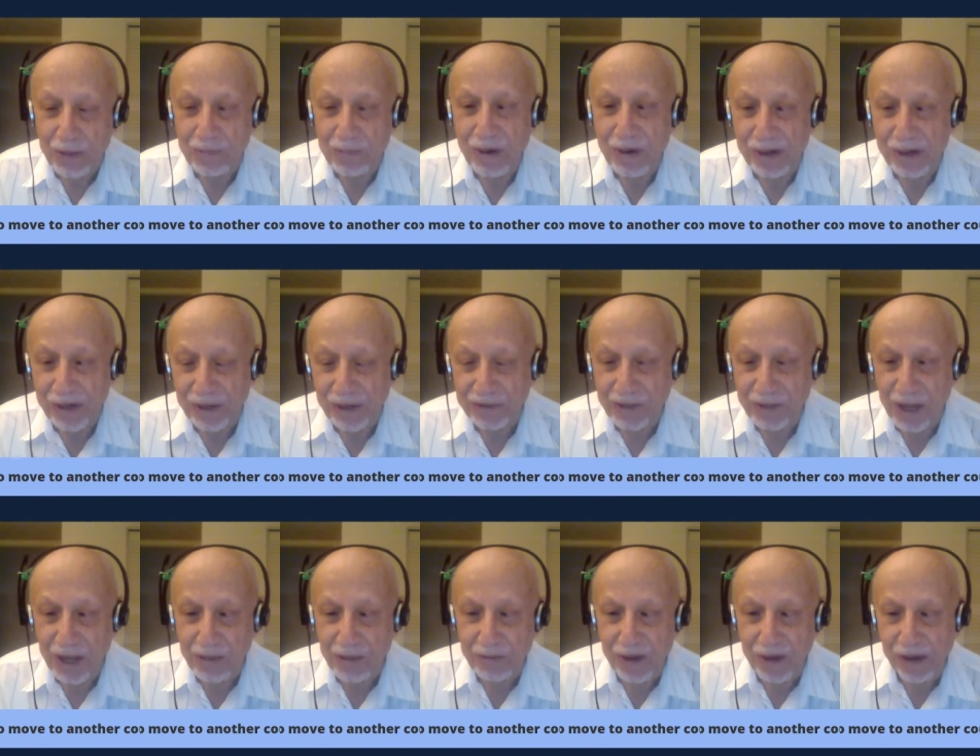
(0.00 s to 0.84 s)
By that
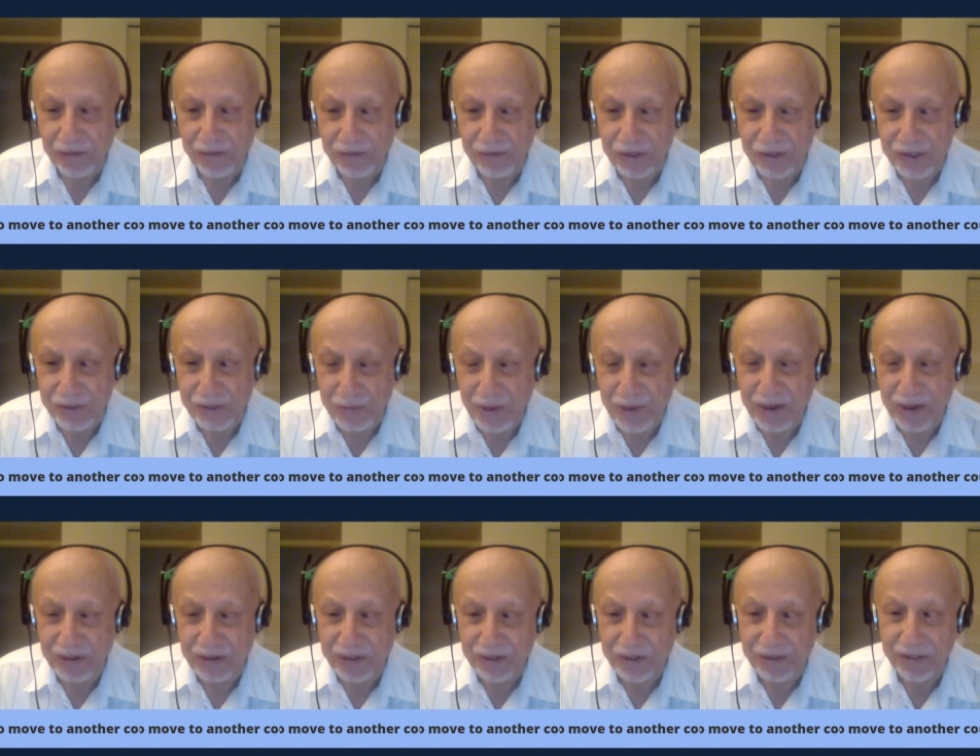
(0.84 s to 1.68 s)
time, I was
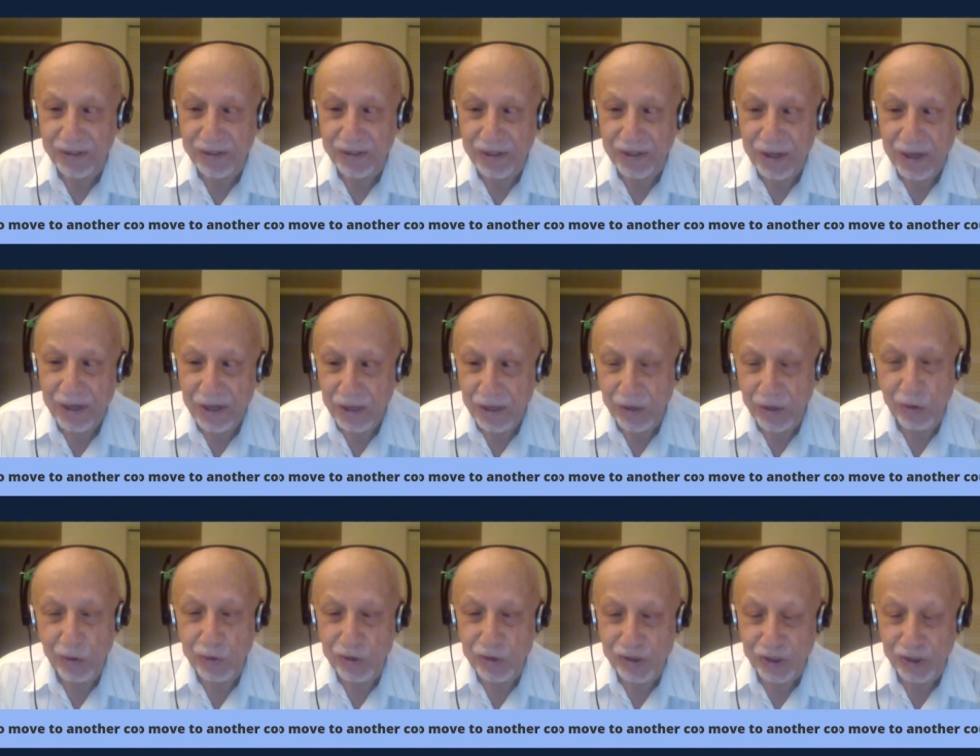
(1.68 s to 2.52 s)
married,
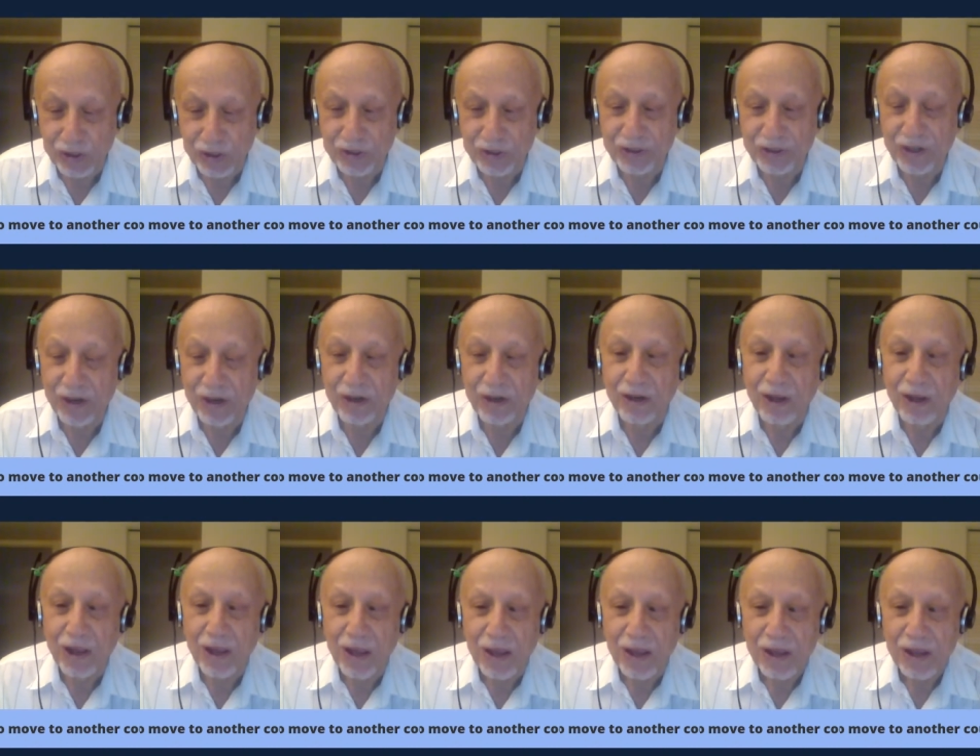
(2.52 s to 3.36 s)
no children.
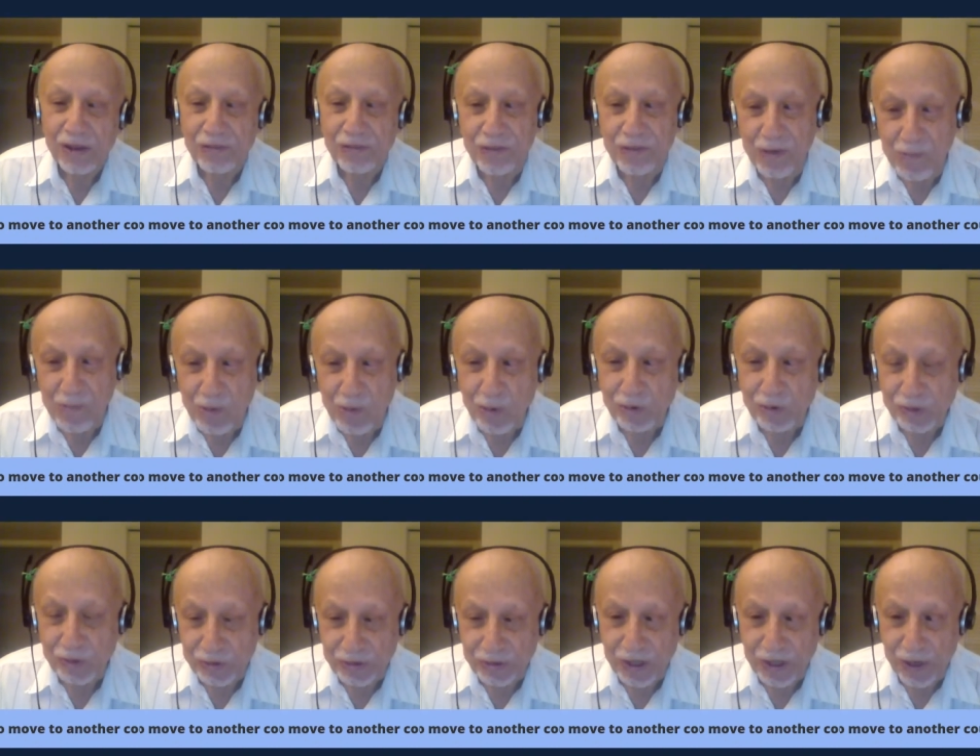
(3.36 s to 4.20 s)
We
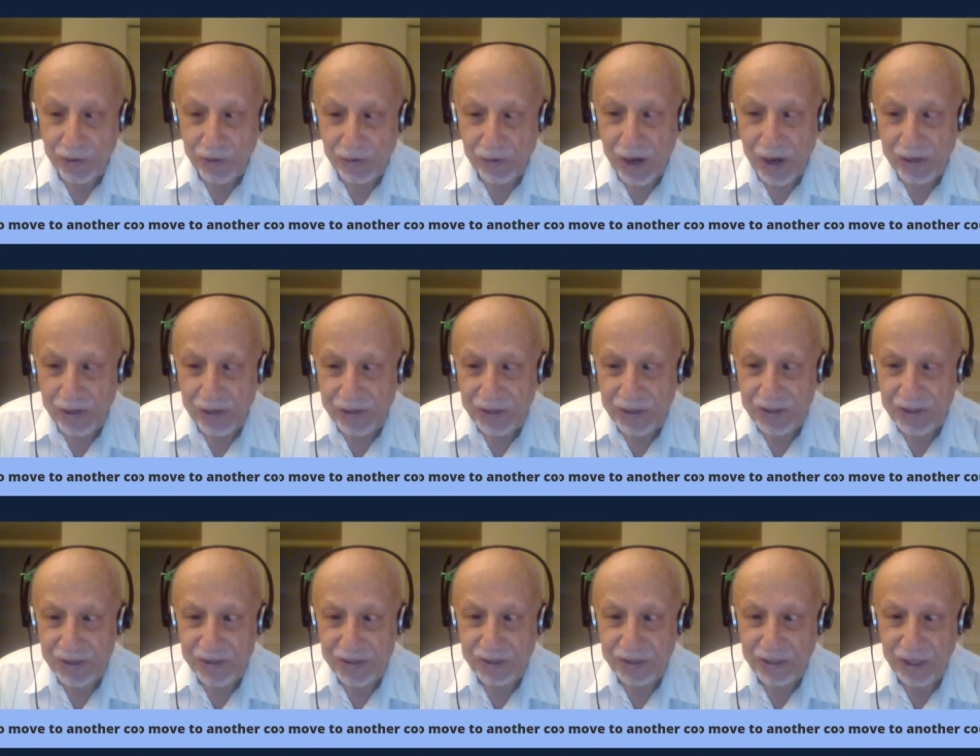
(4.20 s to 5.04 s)
moved to the United
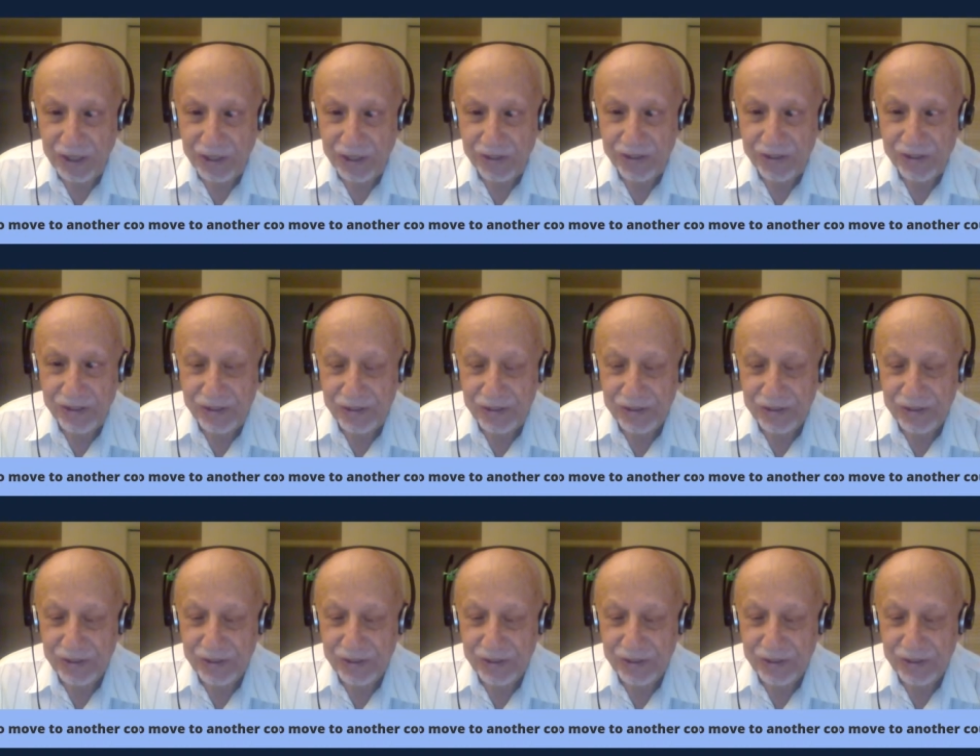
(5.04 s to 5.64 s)
States.